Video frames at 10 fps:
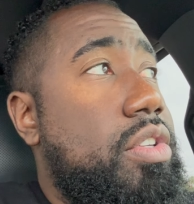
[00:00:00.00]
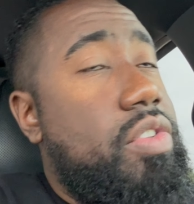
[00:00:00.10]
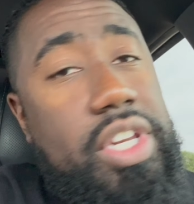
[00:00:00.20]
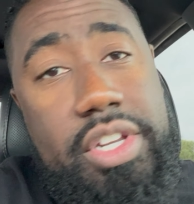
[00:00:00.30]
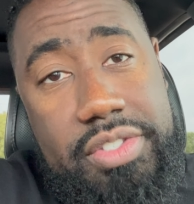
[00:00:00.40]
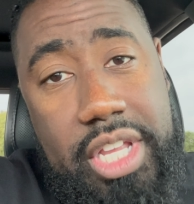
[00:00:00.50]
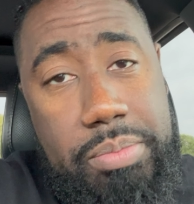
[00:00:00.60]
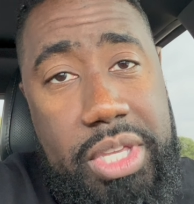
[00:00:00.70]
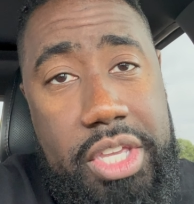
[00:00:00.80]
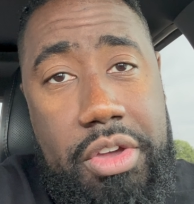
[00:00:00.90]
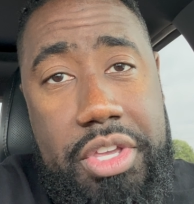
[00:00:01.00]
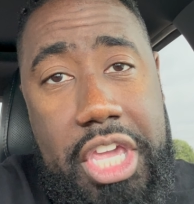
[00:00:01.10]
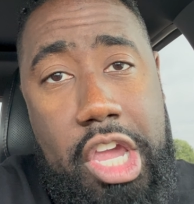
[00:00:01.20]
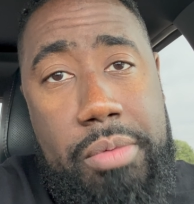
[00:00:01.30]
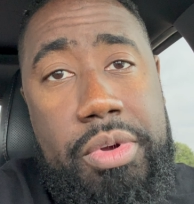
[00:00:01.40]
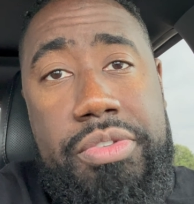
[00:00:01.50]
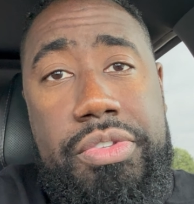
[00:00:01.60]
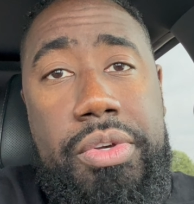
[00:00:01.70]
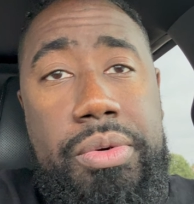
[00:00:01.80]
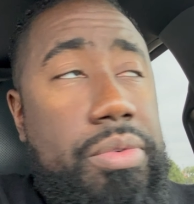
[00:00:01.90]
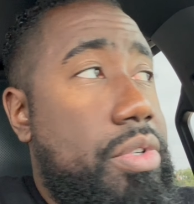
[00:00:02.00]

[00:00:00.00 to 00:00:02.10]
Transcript: He doesn't like being on camera, so